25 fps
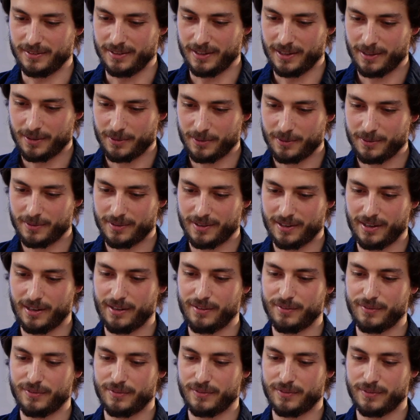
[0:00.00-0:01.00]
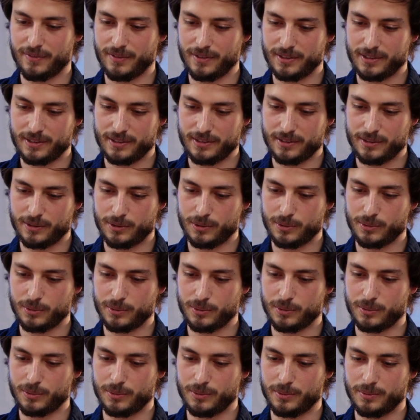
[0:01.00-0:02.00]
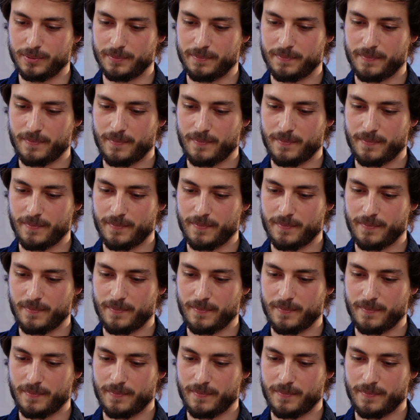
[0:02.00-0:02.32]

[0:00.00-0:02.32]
now, I've learned to